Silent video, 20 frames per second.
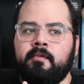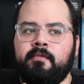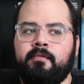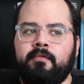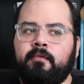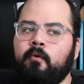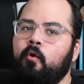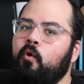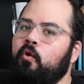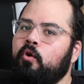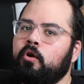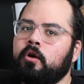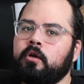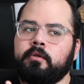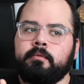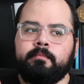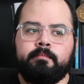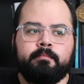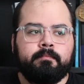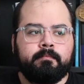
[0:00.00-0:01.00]

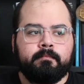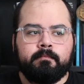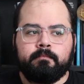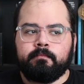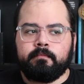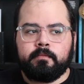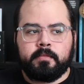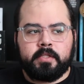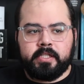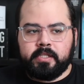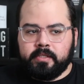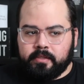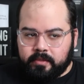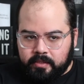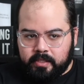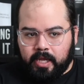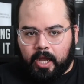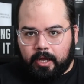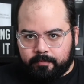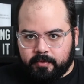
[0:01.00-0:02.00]
for these
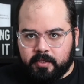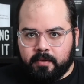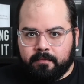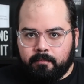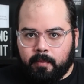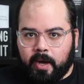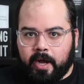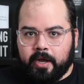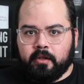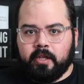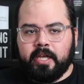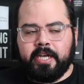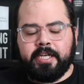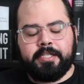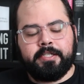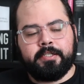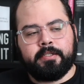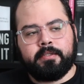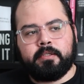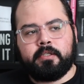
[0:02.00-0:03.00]
types of
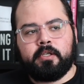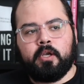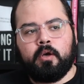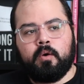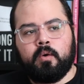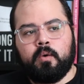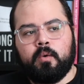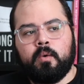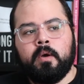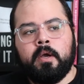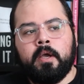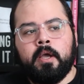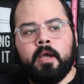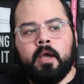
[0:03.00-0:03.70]
violations. So